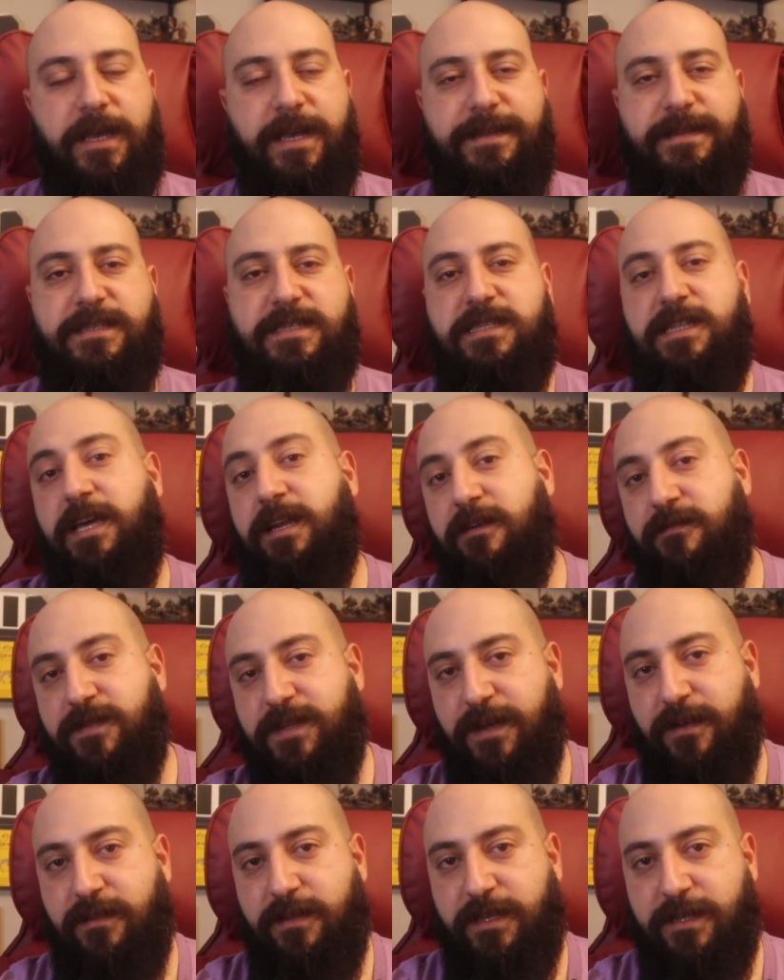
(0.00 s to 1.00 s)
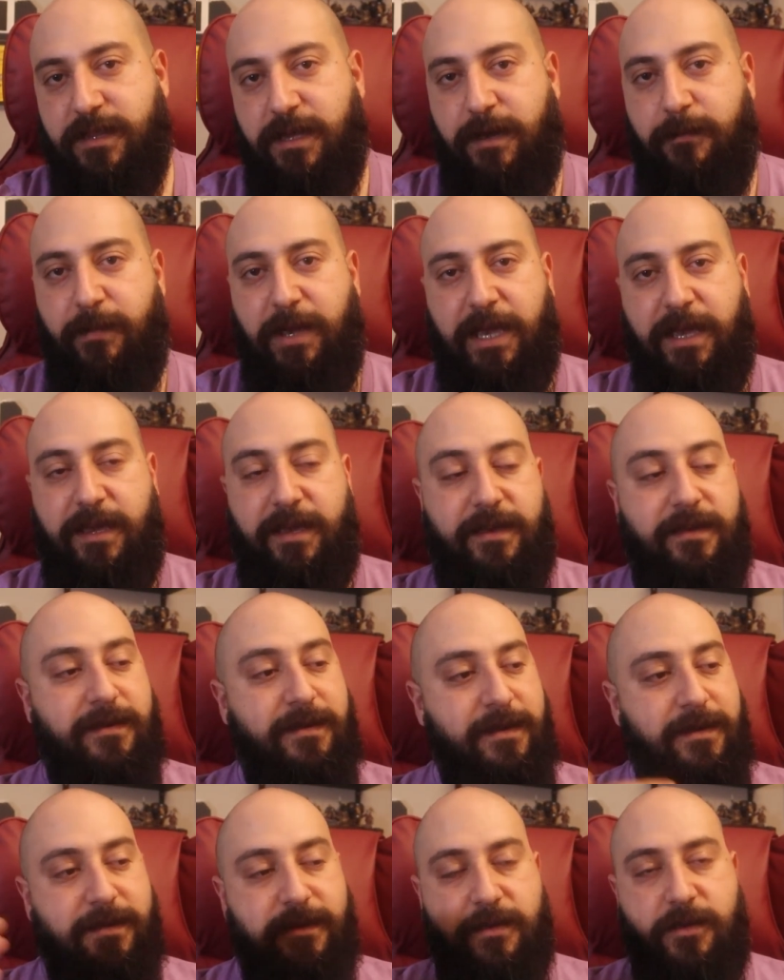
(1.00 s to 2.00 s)
Instead of telling them, hey,
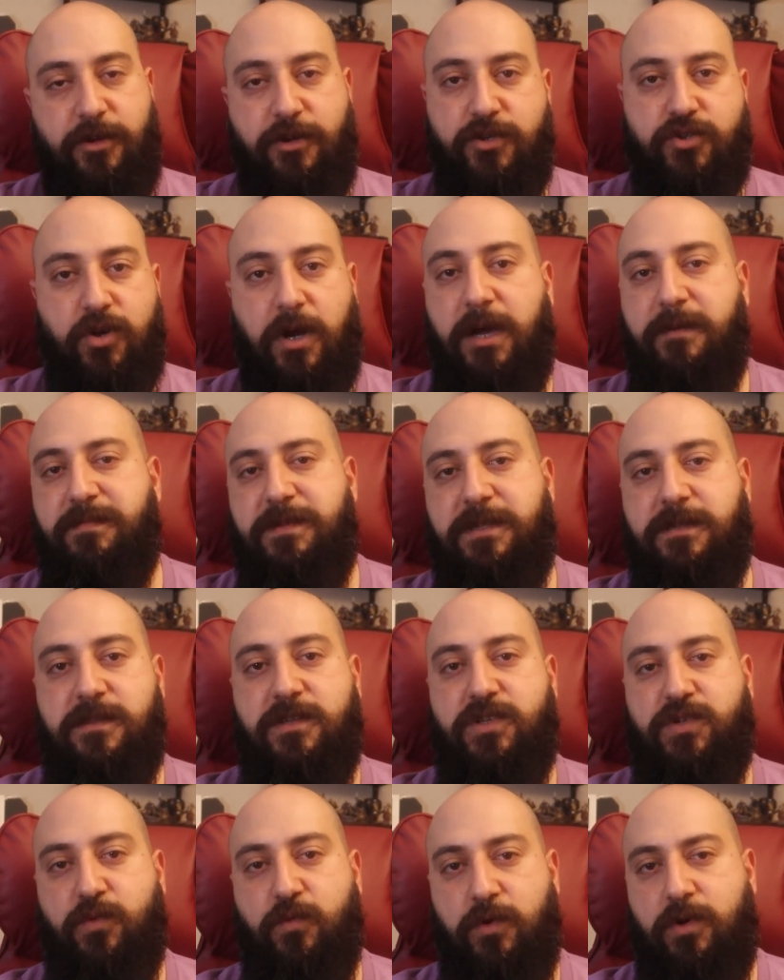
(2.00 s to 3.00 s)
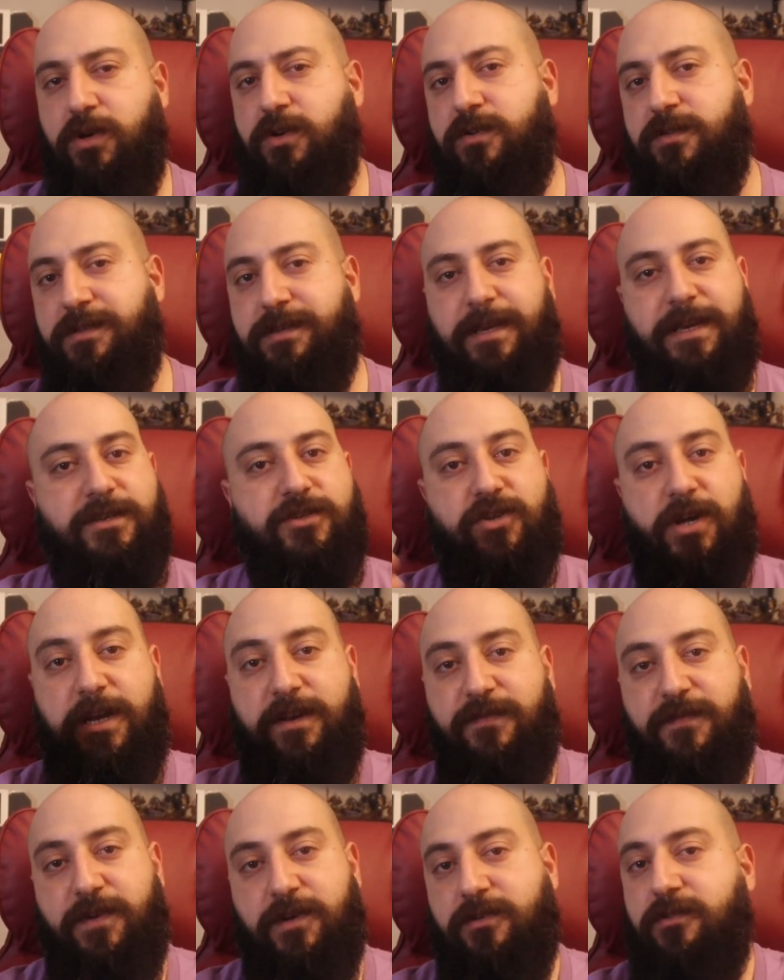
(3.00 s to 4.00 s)
you're dropped in this world and try
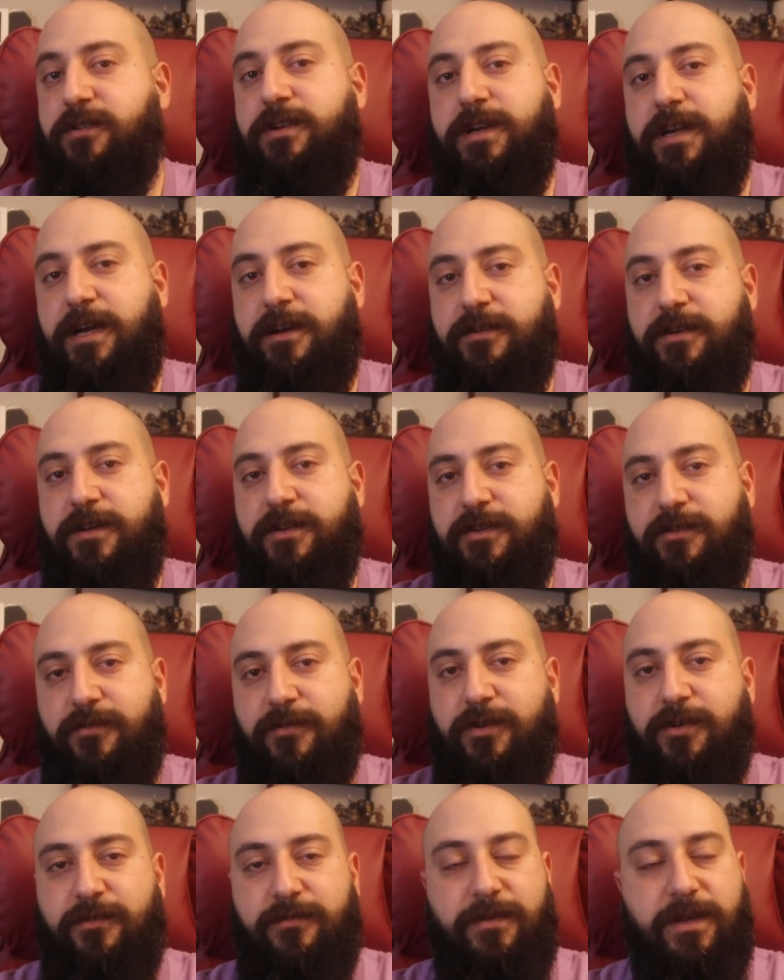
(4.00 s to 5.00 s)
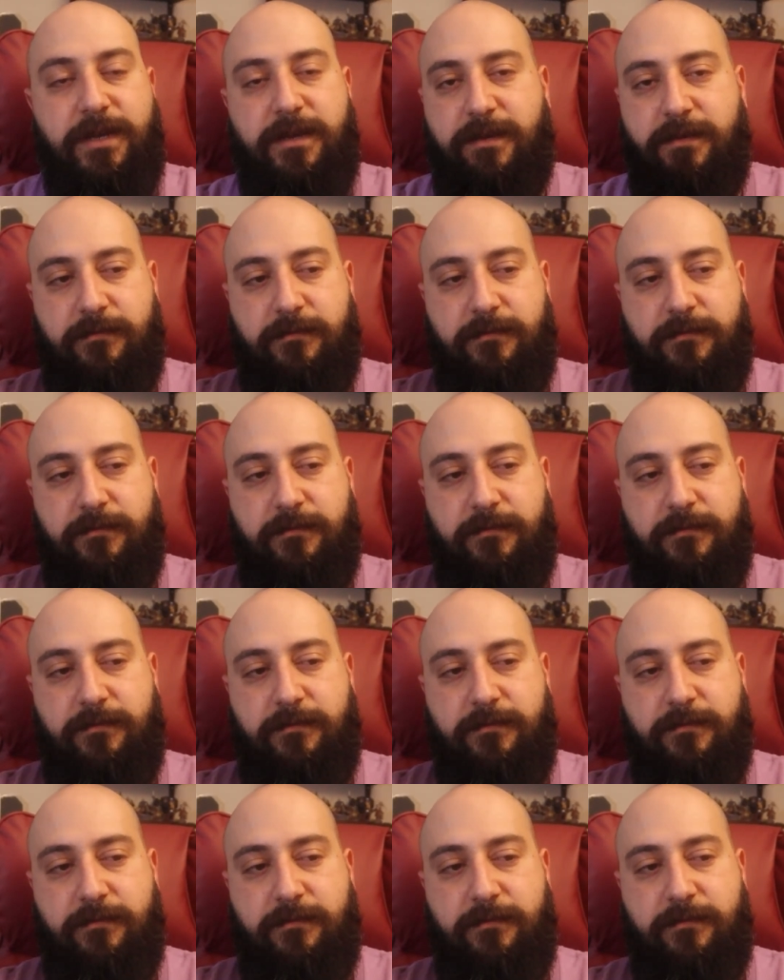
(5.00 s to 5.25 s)
to figure it out on your own.